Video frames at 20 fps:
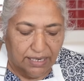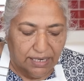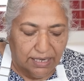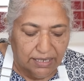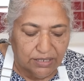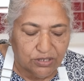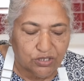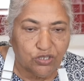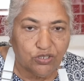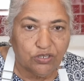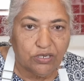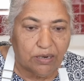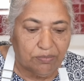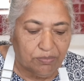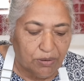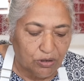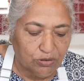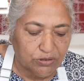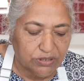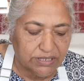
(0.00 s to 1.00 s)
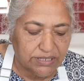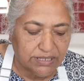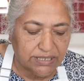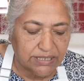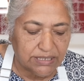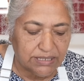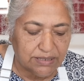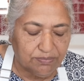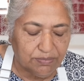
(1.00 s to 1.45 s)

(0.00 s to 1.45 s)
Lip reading: It took about 6